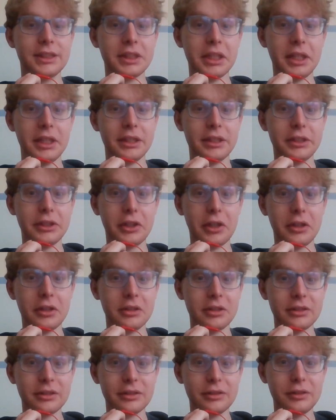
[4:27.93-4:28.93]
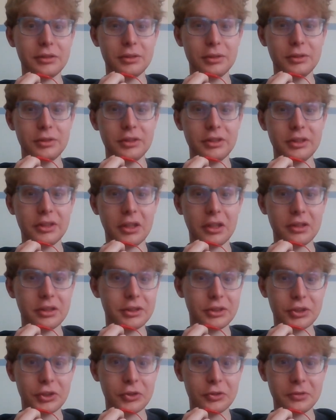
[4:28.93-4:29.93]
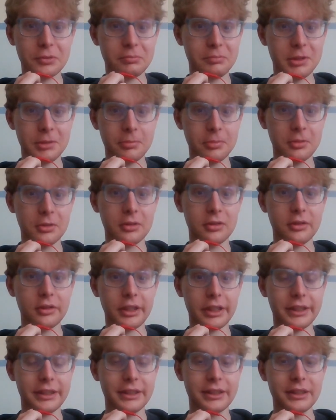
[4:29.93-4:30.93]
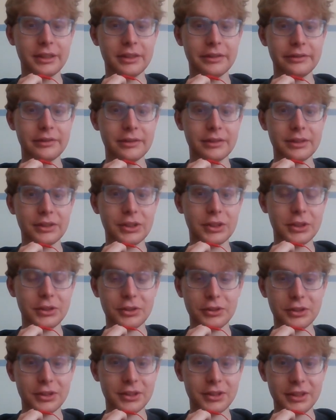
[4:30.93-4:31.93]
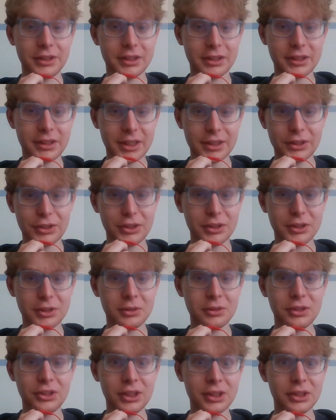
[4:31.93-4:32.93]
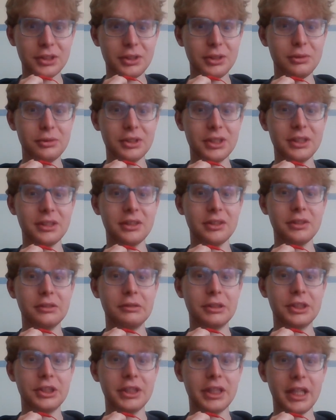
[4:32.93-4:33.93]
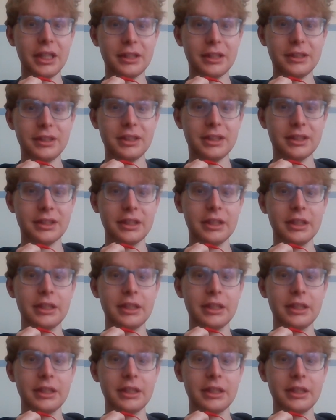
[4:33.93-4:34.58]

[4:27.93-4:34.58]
say calling certain people sinners and things like that. Just using Christianity